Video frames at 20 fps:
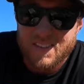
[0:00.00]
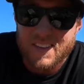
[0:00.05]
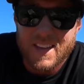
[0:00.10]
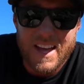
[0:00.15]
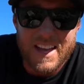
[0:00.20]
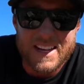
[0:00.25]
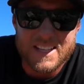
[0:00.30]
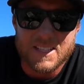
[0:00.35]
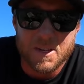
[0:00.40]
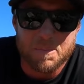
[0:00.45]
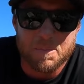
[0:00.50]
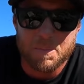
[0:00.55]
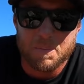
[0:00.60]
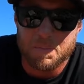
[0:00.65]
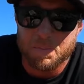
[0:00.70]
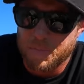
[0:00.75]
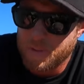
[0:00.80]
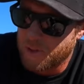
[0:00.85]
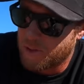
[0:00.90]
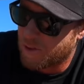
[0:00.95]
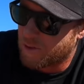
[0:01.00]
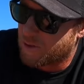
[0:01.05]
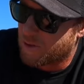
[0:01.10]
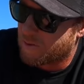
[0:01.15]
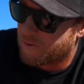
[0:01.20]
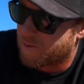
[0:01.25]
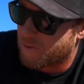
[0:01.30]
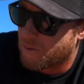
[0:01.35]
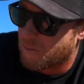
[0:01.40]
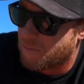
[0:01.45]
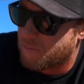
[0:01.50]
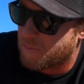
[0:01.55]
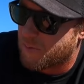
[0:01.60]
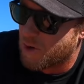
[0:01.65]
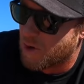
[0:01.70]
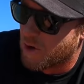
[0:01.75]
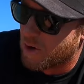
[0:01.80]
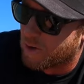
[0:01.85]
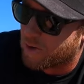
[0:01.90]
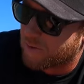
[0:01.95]
That is a beautiful,
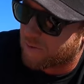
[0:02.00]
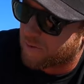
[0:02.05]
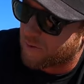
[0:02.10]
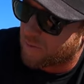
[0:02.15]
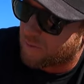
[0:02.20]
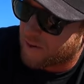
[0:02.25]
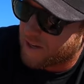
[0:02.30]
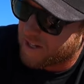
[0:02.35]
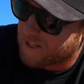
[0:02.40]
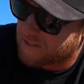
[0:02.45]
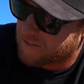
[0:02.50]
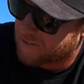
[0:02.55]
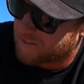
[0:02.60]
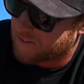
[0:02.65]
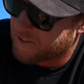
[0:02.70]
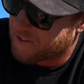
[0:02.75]
beautiful piece of